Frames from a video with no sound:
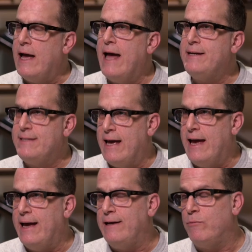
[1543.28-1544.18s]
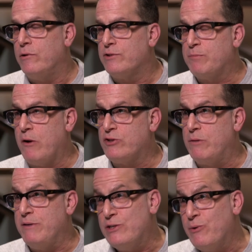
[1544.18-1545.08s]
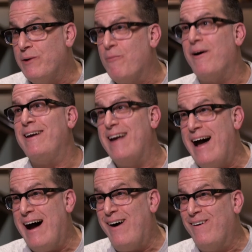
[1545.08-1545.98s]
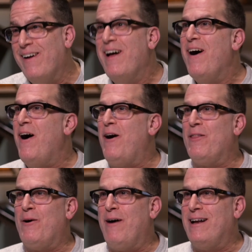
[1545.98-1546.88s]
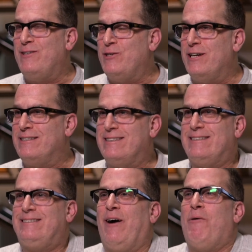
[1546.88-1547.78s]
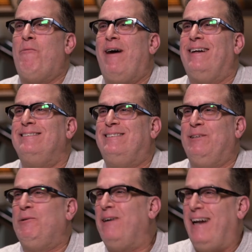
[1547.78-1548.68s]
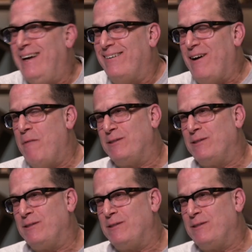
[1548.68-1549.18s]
head-to-head, and we were supposed to be doing one now, although I just don't want to do it. I don't know.